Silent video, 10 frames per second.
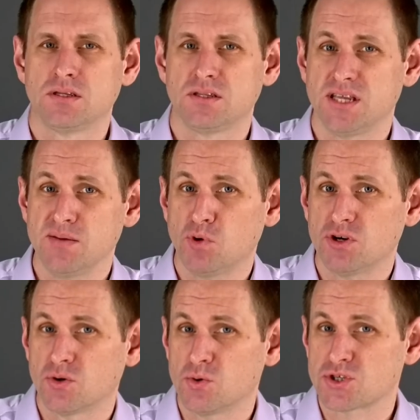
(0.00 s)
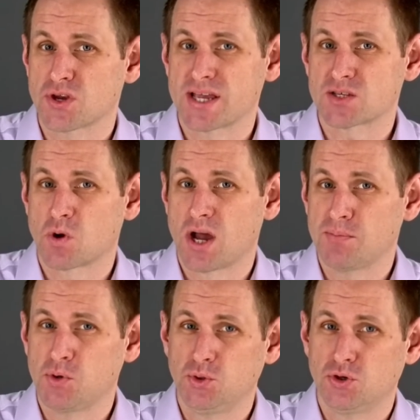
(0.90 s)
The M1 also has what
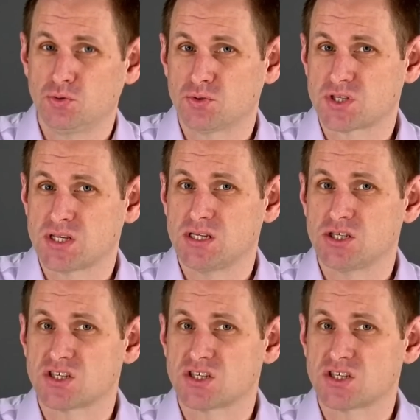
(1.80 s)
Apple calls the